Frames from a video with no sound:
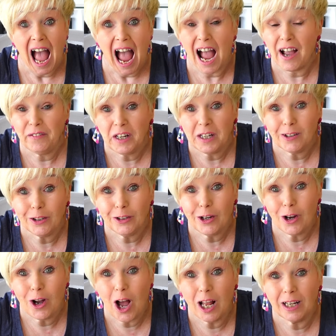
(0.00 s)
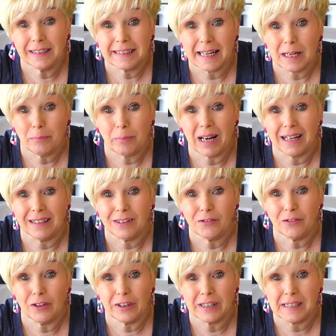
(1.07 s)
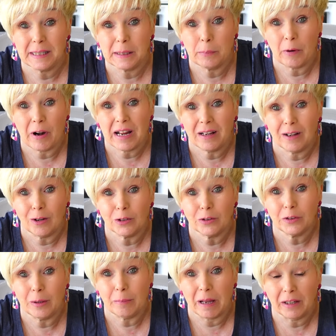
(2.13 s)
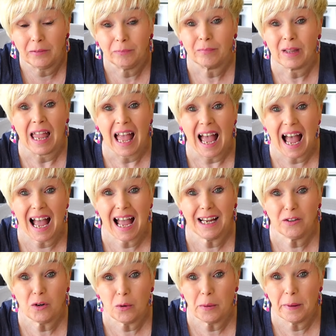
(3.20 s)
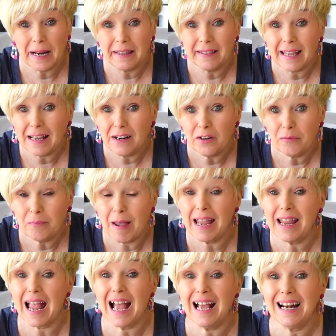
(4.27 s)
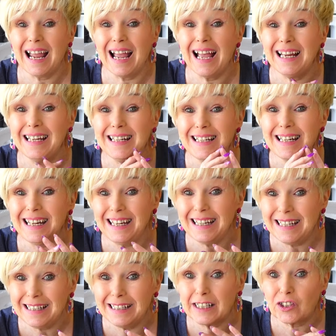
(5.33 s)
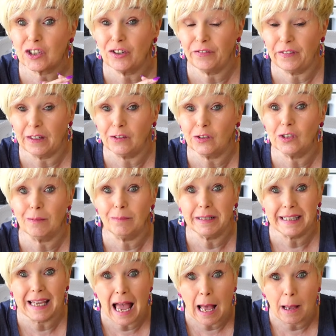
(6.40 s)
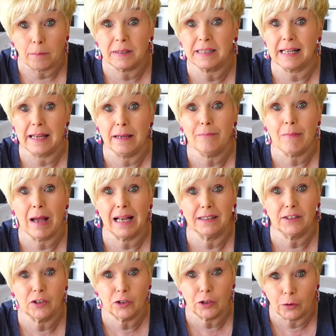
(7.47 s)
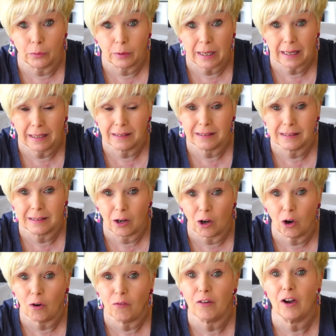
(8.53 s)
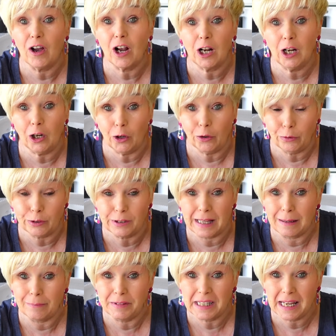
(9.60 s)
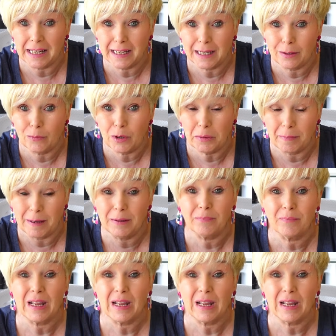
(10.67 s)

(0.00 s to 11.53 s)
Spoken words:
Have you got your holiday planned for this spring or summer? I go away at the end of May and I need to fill some gaps in my suitcase of clothes that I'm taking with me.